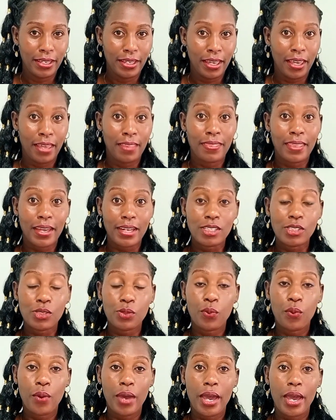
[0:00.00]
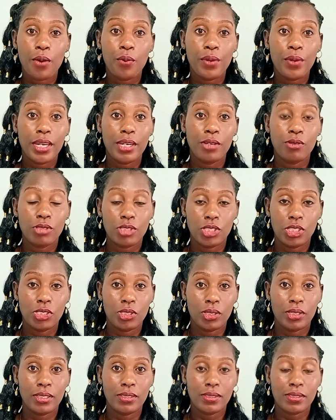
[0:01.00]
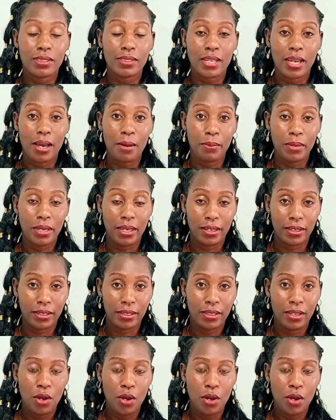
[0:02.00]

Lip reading: and that's where we nutritionists come in.